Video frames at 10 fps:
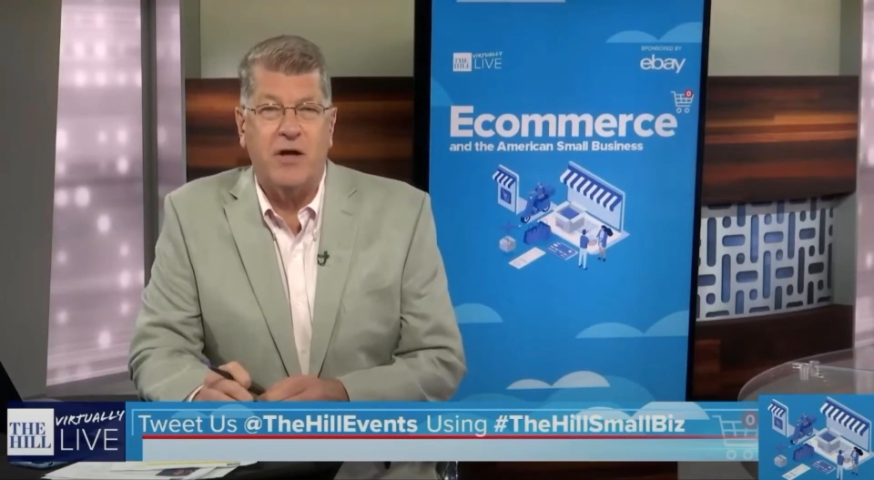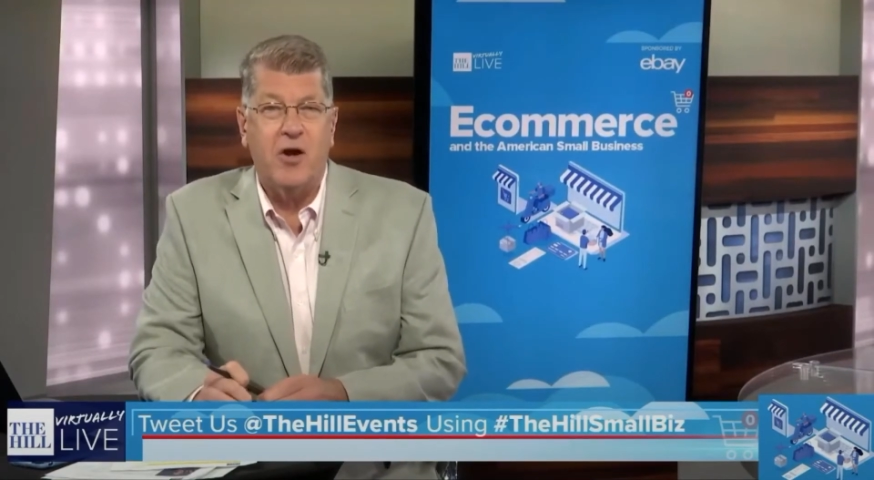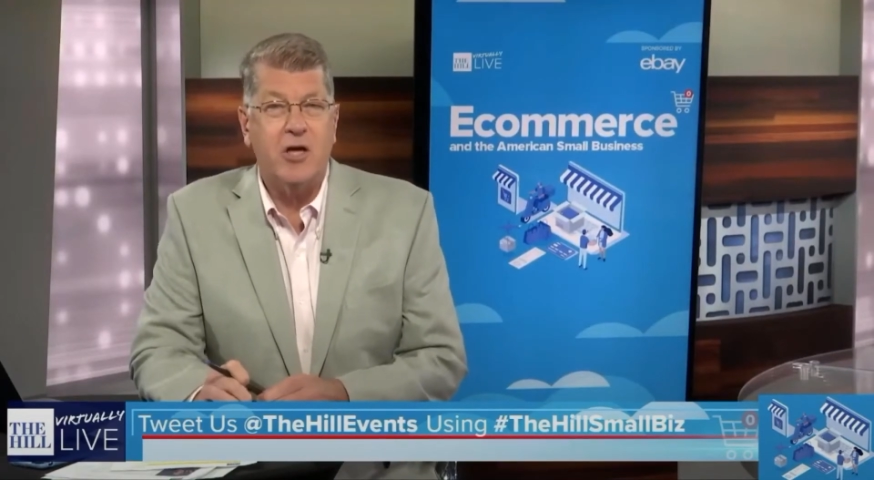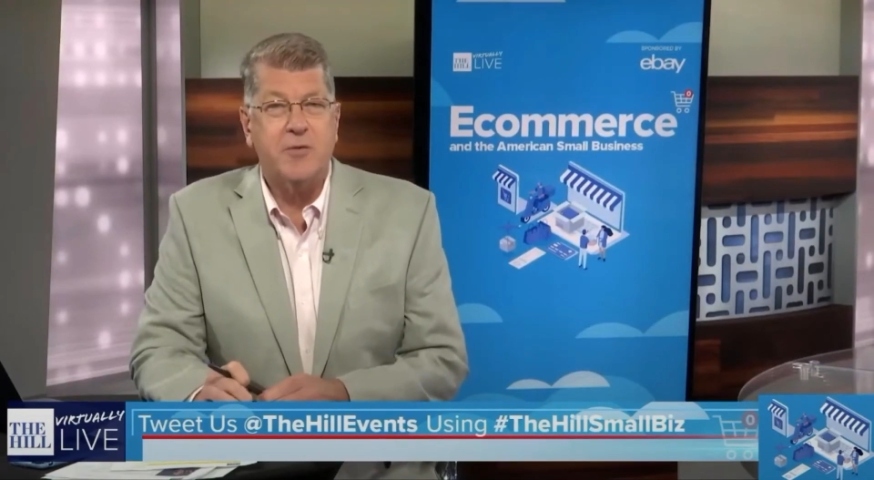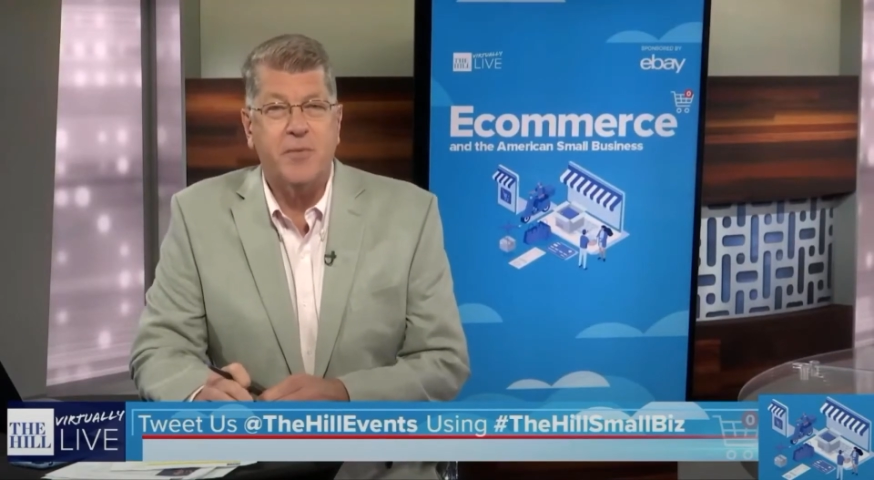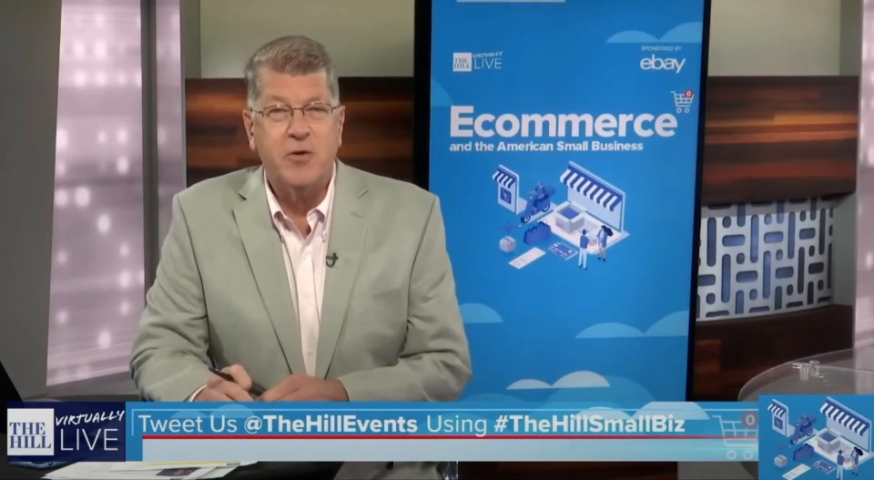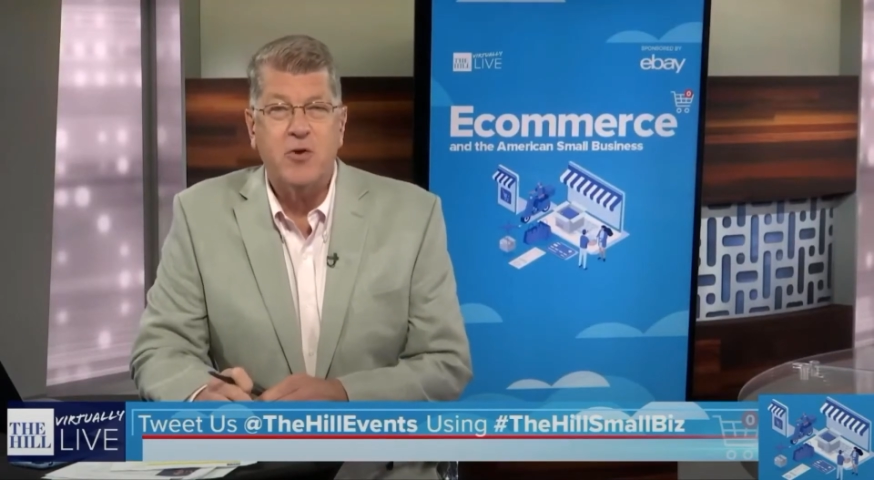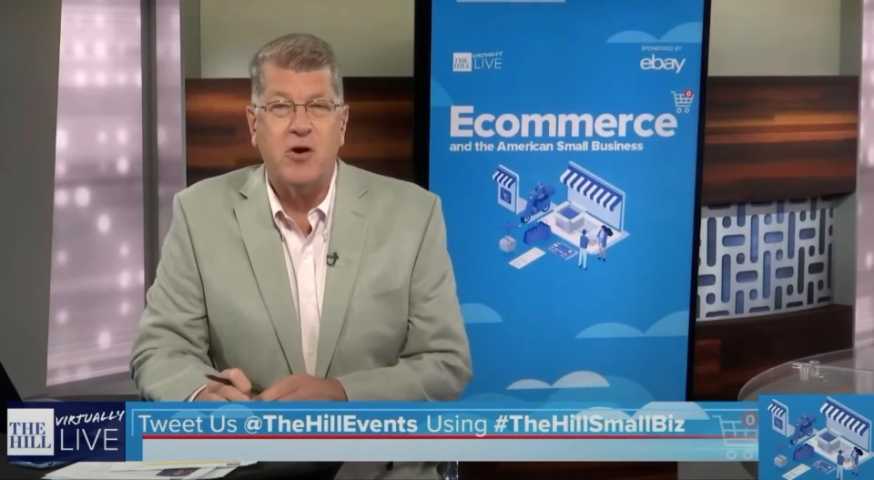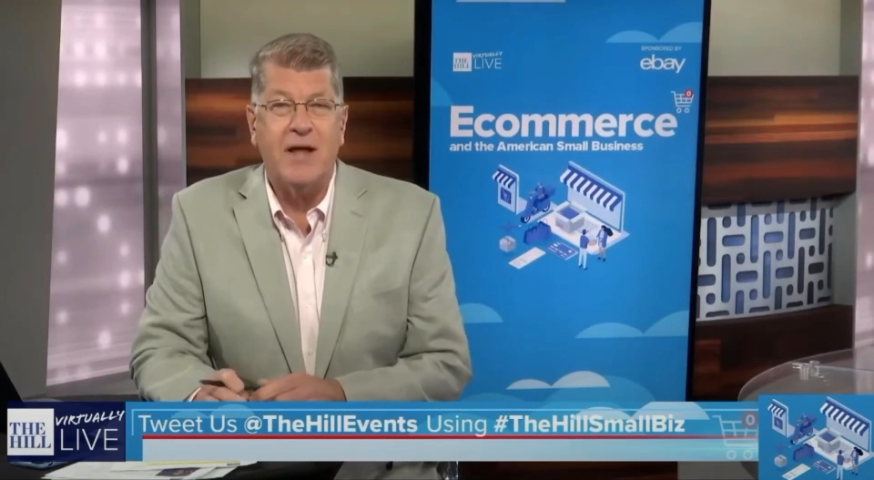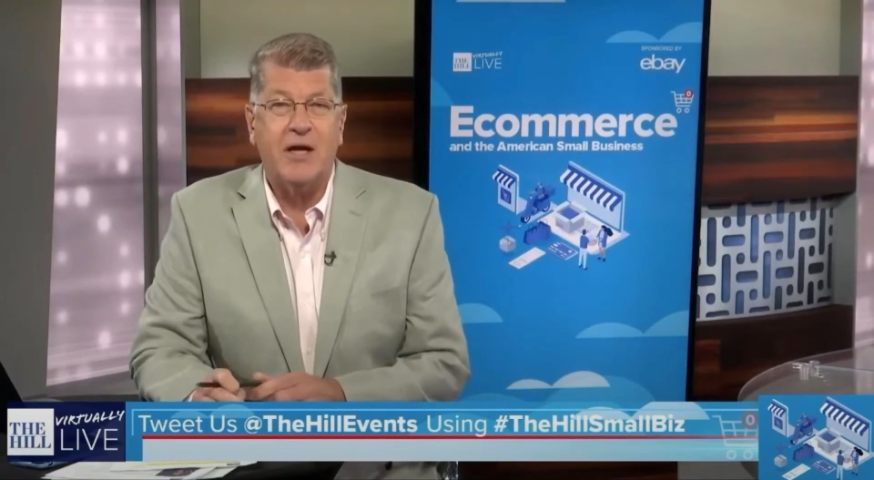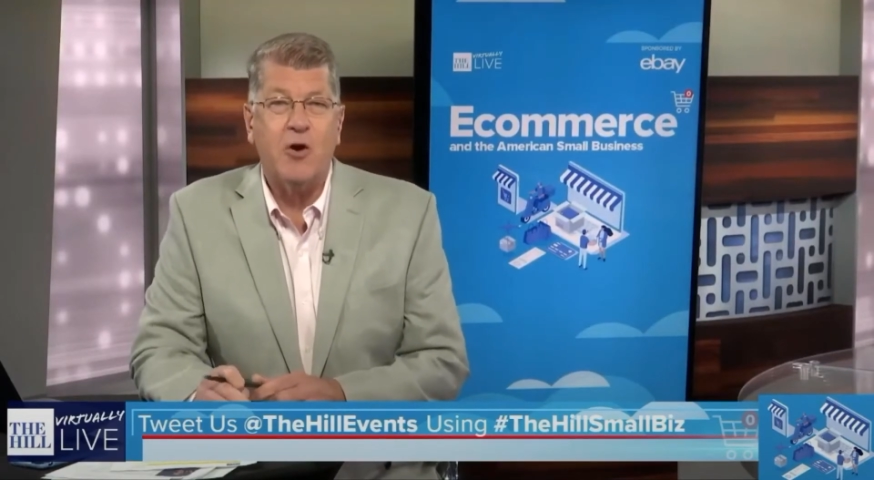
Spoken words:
an entrepreneur, and a